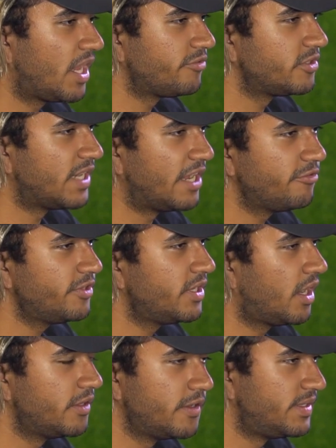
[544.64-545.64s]
after every
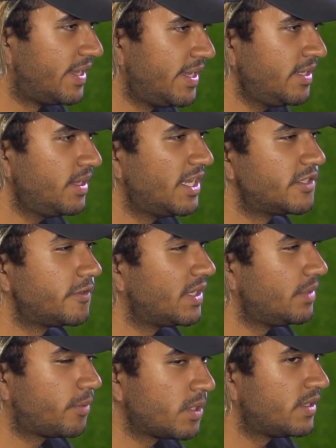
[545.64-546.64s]
other day is really
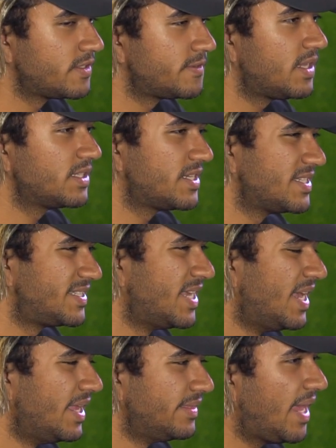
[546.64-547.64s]
important as well, because
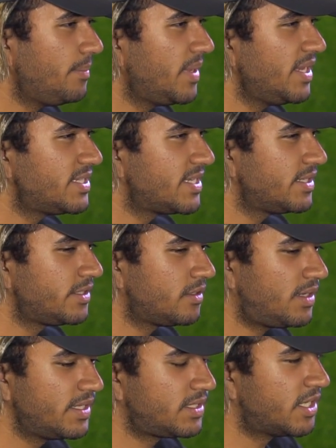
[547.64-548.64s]
that makes it, you know,
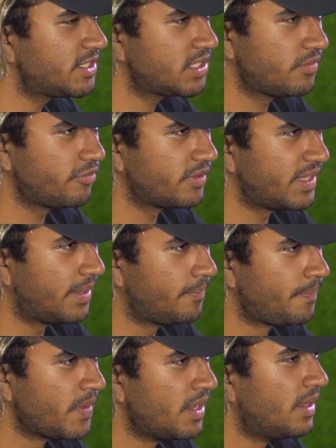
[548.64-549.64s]
like custom for them.
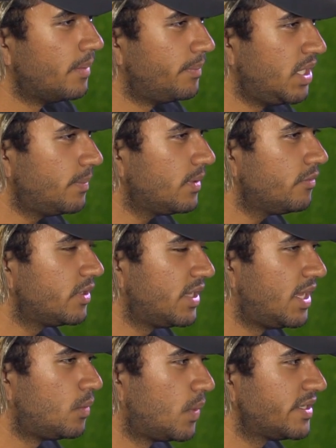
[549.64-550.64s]
Mm-hmm. People would
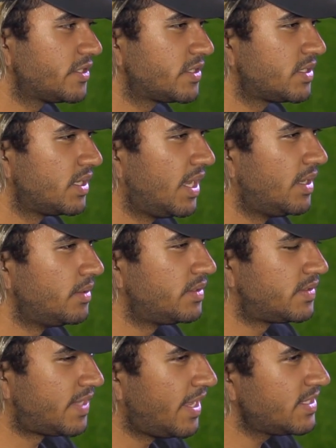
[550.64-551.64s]
invest in
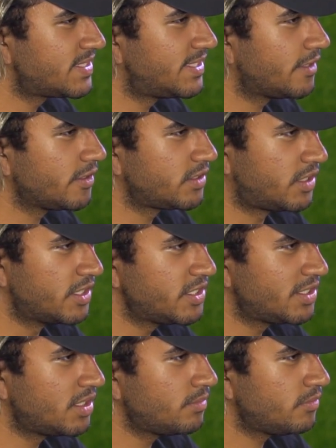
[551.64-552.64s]
things that are
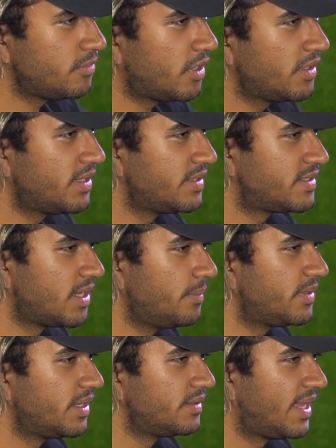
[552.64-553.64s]
custom rather than
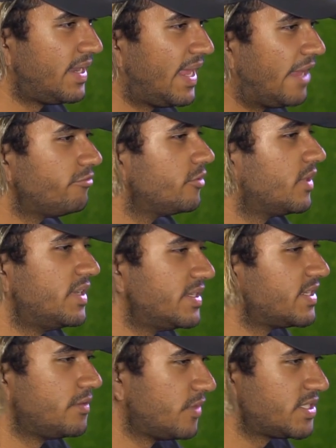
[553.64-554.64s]
something that everyone is
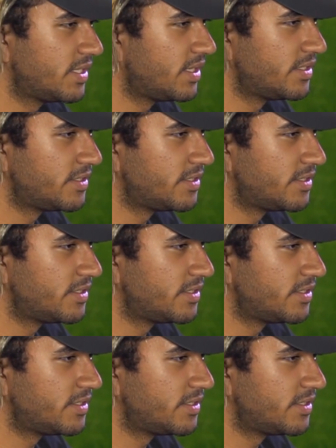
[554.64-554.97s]
investing in.